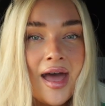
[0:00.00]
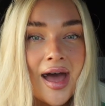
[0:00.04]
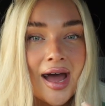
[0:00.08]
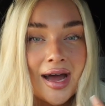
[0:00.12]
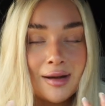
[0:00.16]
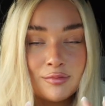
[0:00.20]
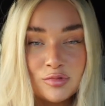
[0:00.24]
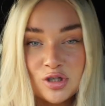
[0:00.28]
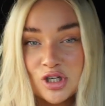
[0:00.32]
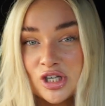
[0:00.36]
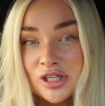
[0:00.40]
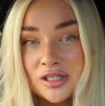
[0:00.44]

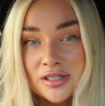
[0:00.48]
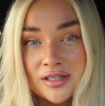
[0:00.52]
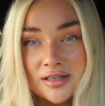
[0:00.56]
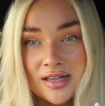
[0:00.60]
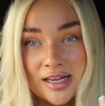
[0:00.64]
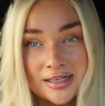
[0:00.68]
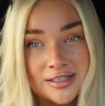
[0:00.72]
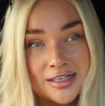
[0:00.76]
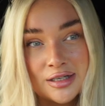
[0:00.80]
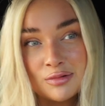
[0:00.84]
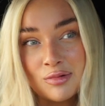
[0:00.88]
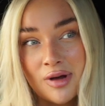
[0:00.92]
I'm just,
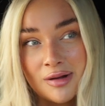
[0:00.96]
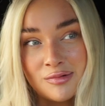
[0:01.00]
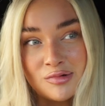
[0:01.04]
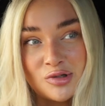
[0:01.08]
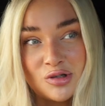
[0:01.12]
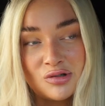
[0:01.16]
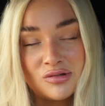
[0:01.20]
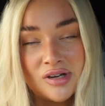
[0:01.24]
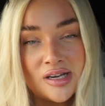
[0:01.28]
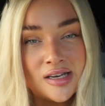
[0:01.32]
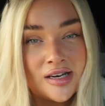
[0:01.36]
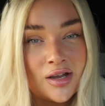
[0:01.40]
this is what I'm
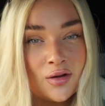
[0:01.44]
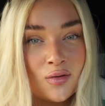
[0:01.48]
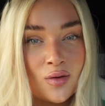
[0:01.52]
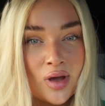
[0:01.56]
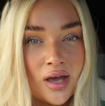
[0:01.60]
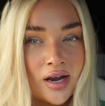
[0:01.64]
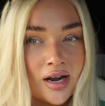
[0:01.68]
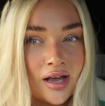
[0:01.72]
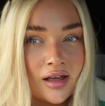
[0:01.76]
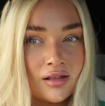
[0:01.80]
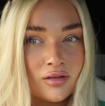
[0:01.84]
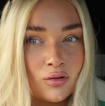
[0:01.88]
doing right now,
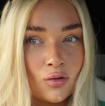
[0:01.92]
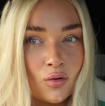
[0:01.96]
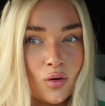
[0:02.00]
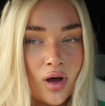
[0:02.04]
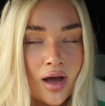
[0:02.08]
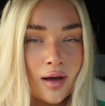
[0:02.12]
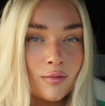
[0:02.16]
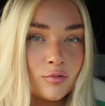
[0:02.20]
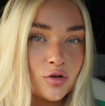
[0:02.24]
and I thought I